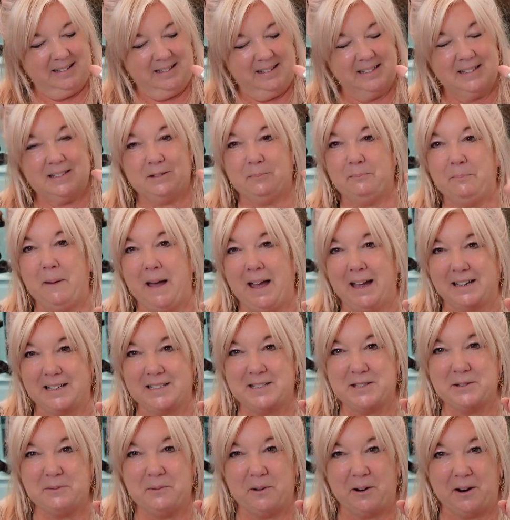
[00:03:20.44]
So back
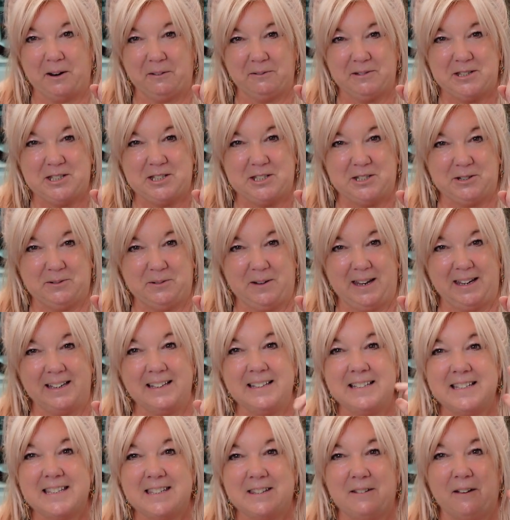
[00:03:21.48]
to what I was
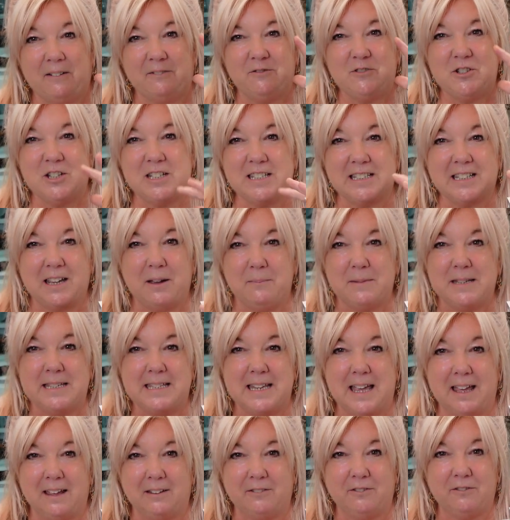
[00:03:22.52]
doing. So I've just cut
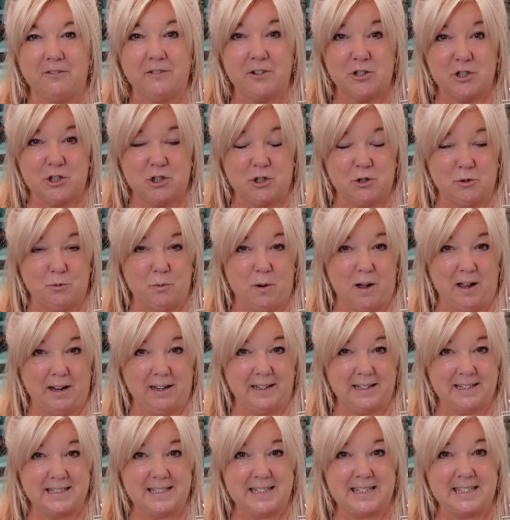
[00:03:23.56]
myself 2
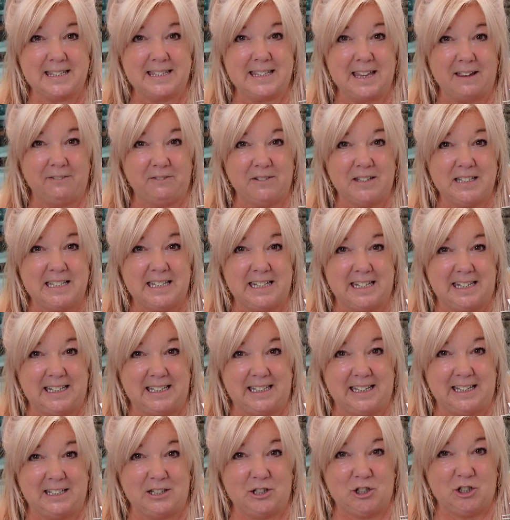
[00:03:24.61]
wires, 17
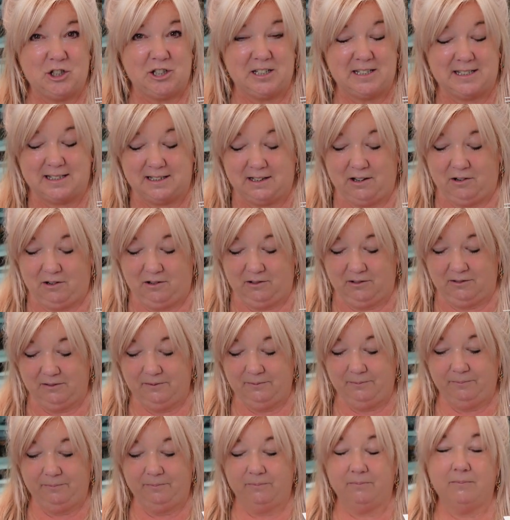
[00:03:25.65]
inches long,
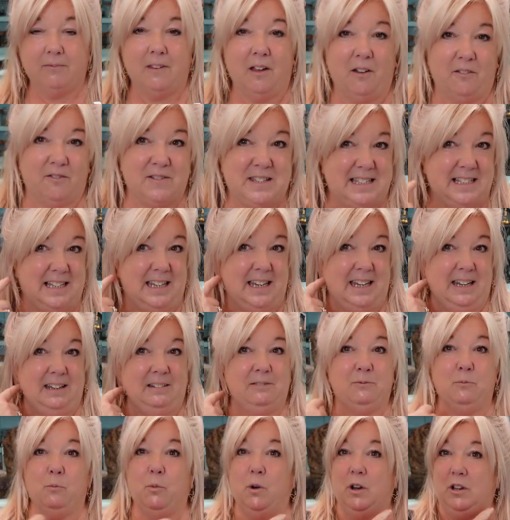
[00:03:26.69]
obviously
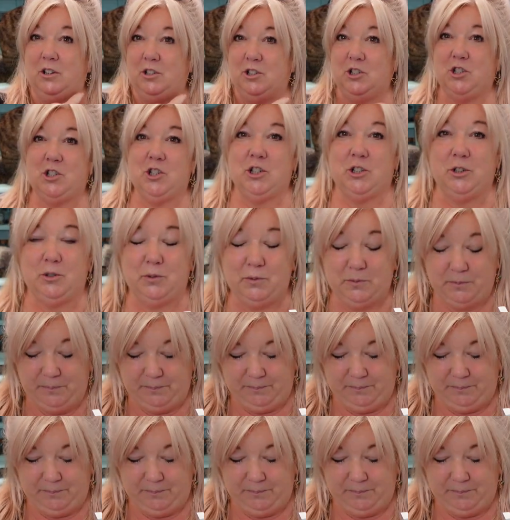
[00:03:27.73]
1, 2.